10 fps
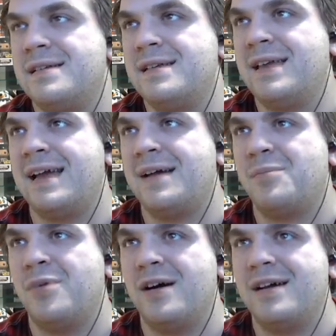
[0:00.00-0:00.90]
Yeah,
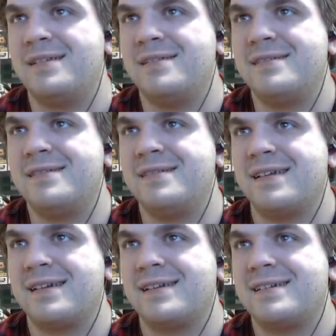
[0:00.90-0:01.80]
but
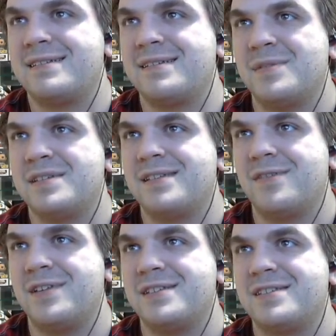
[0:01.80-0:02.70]
like some of the
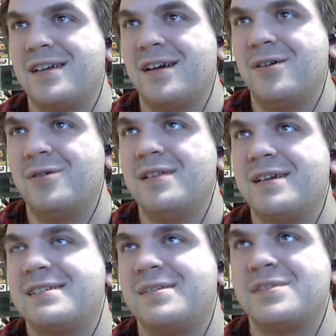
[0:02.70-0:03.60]
stuff needs to go.
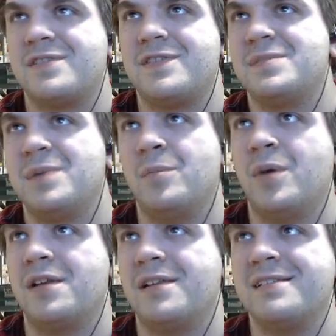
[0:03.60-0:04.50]
Like some stuff needs to be a
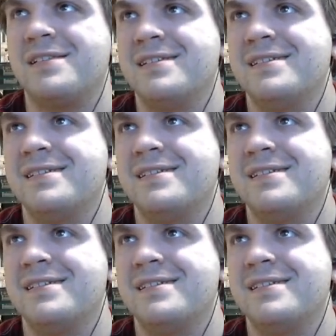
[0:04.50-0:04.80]
button,